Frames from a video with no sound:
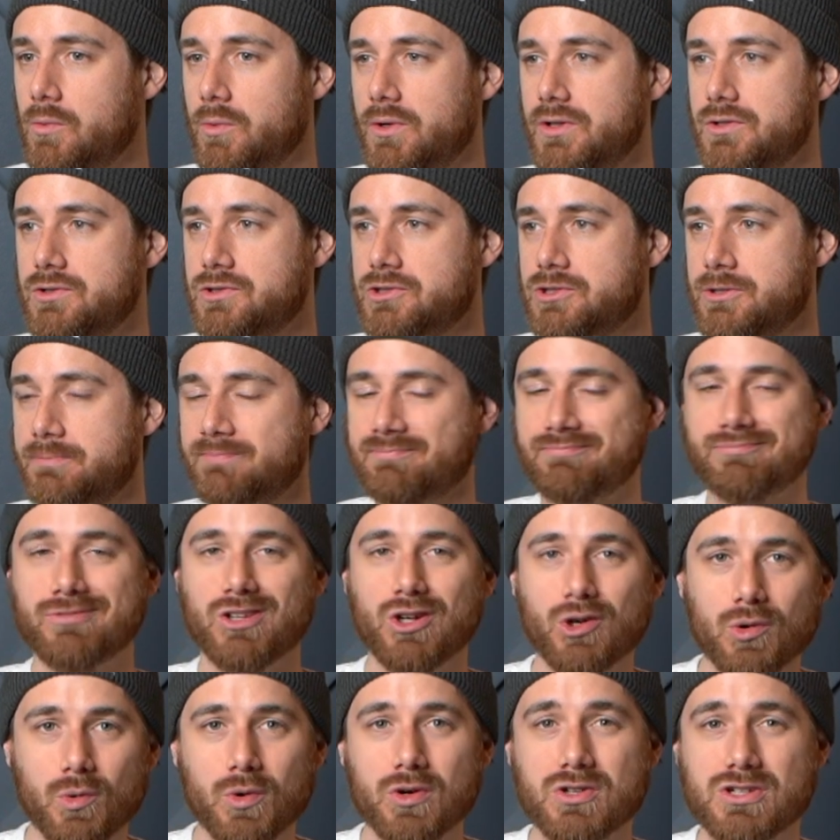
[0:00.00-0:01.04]
which
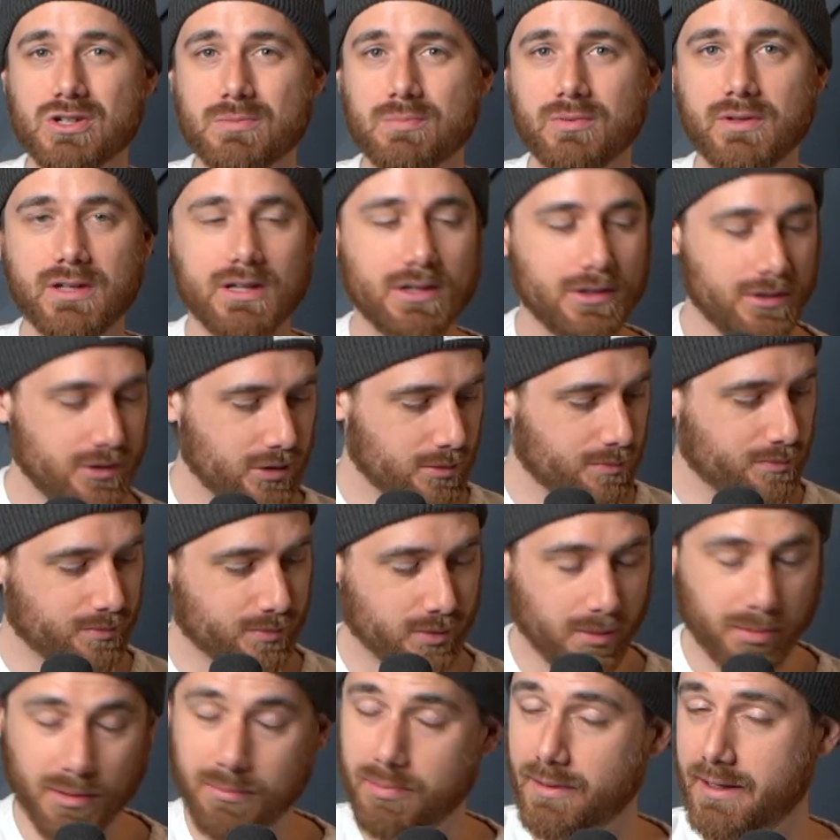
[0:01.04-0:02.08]
you're a worship leader, you're
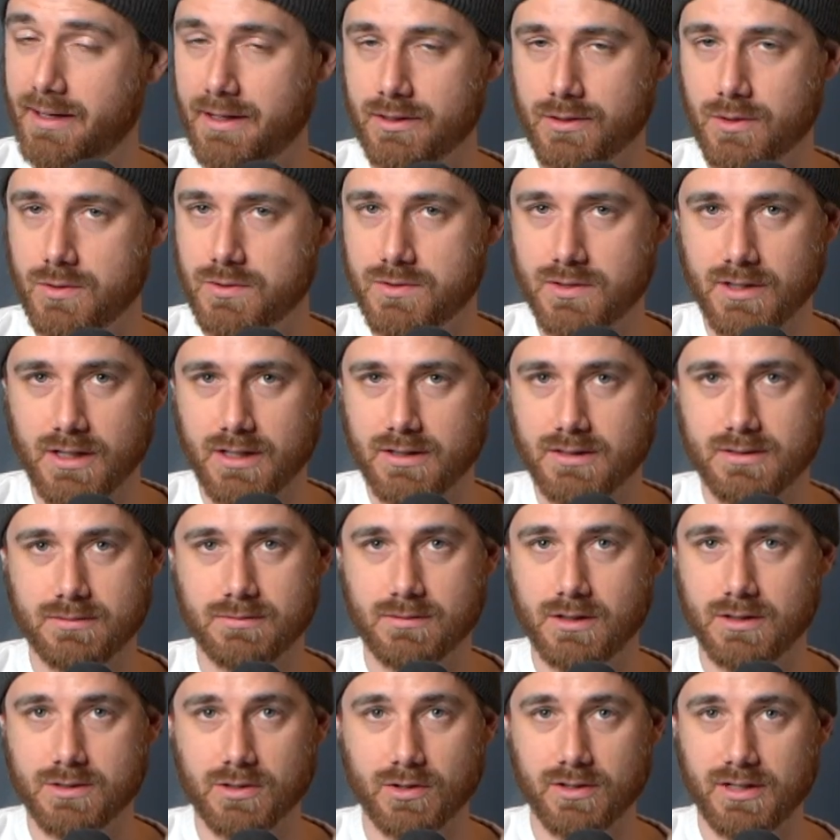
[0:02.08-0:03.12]
probably playing acoustic
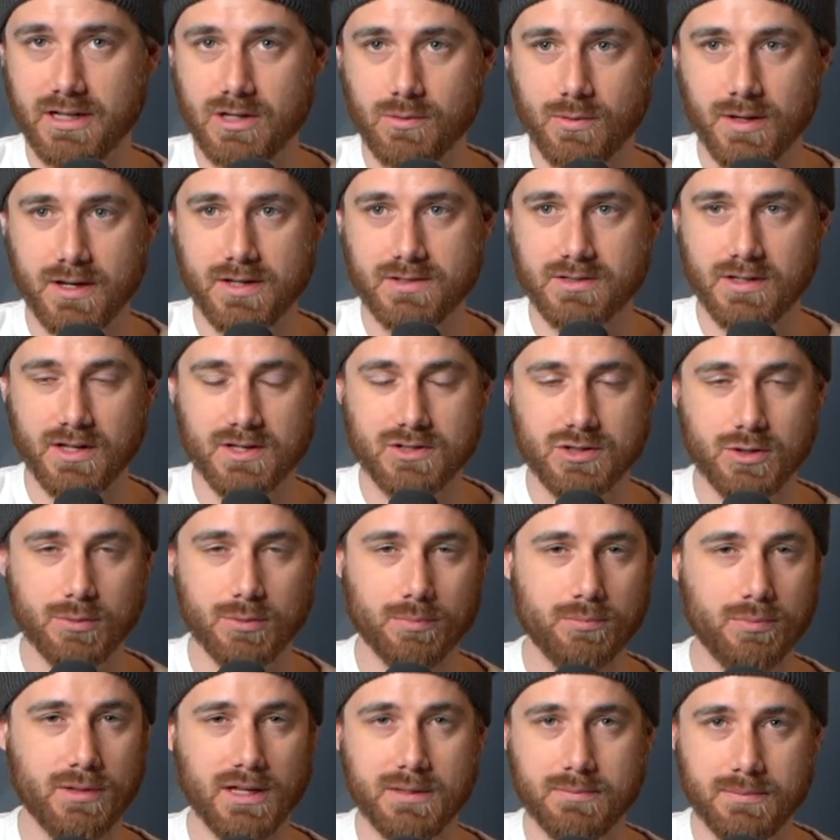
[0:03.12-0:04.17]
guitar anyways, unless you
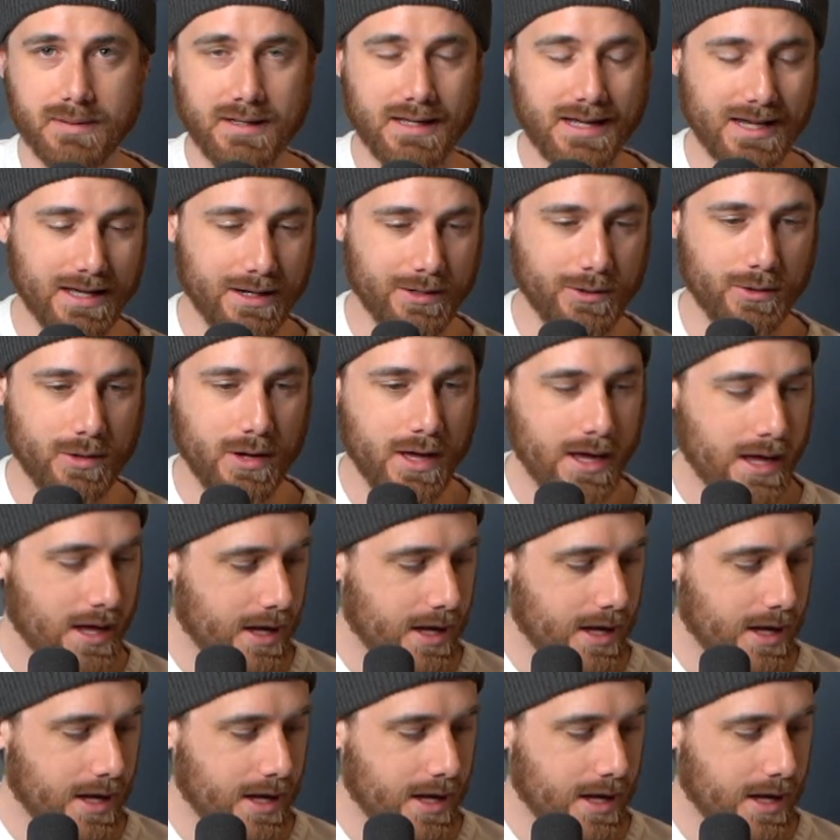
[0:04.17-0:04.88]
play piano.